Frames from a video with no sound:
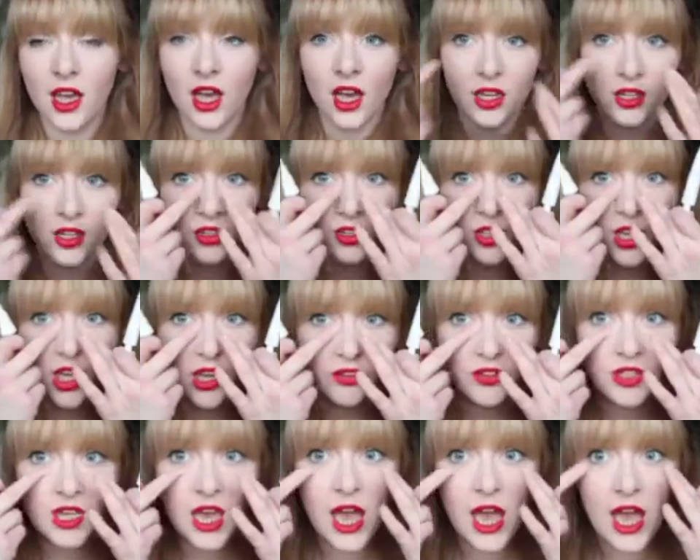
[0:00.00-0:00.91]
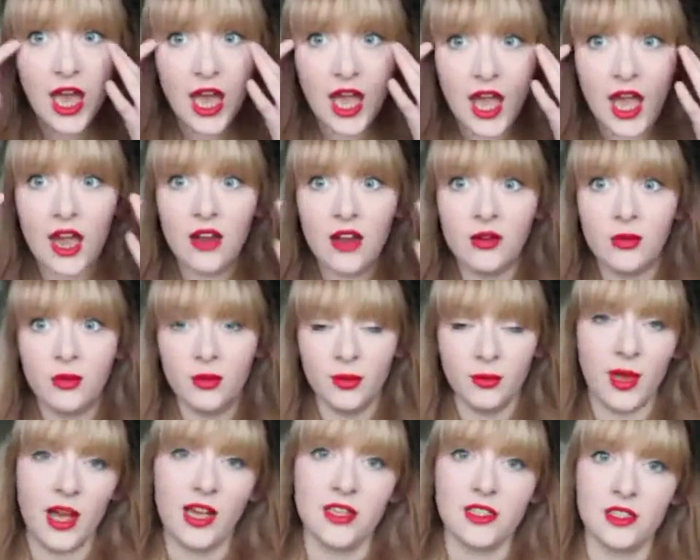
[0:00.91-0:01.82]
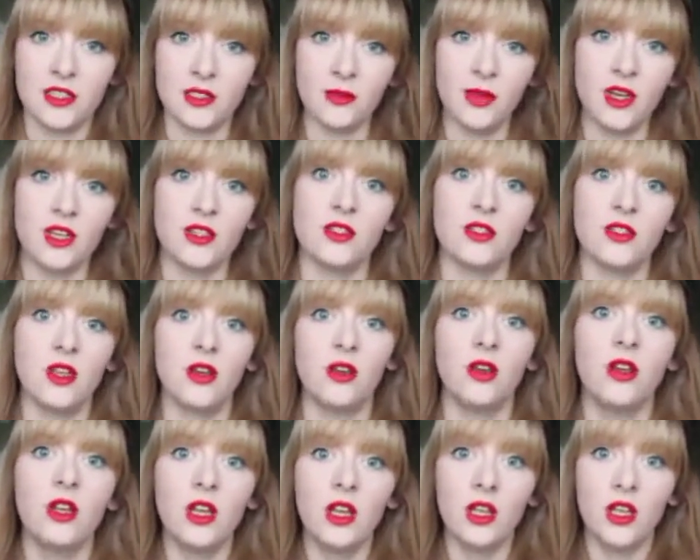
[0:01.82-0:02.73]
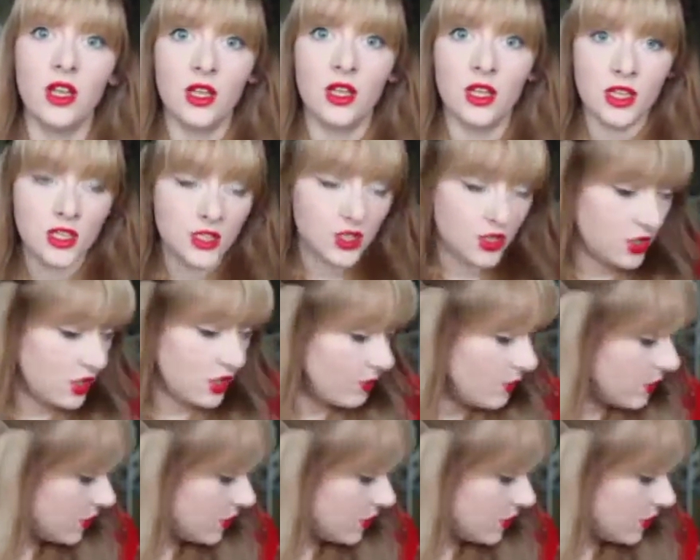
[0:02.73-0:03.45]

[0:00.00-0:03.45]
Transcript: I usually have terrible bags under my eyes, so these are two